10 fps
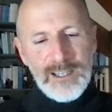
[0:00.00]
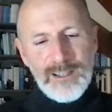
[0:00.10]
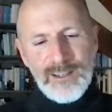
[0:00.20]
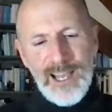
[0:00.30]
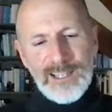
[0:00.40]

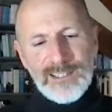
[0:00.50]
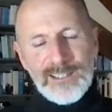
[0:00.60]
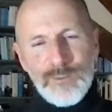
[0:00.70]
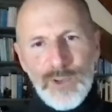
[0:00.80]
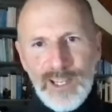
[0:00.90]
that
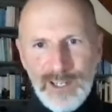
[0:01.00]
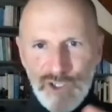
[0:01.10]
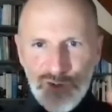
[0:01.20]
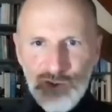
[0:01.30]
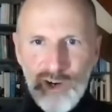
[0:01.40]
within a
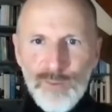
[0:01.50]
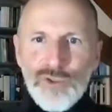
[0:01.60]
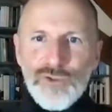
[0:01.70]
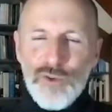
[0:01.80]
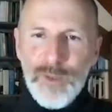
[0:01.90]
tribal
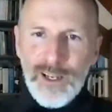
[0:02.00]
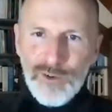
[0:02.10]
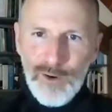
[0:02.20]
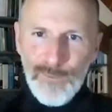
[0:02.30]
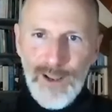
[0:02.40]
grouping
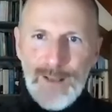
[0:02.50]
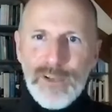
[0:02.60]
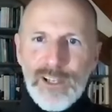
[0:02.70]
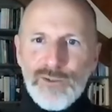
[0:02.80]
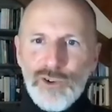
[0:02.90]
or a
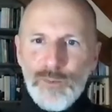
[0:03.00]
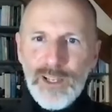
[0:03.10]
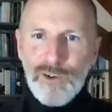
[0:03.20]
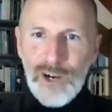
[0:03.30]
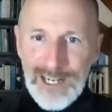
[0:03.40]
family grouping
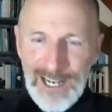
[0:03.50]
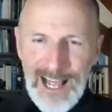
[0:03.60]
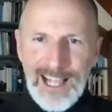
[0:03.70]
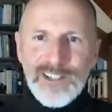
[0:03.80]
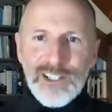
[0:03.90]
or a
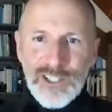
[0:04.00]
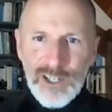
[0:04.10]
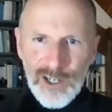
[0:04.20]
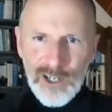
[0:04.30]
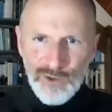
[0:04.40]
clan that's
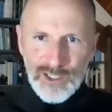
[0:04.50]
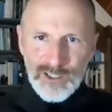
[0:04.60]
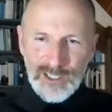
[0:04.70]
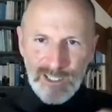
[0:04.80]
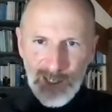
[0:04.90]
close,
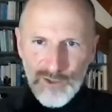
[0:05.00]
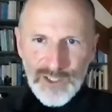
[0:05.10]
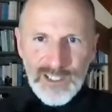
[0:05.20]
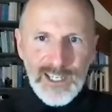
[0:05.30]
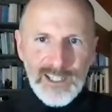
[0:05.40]
that's
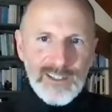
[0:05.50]
close knit,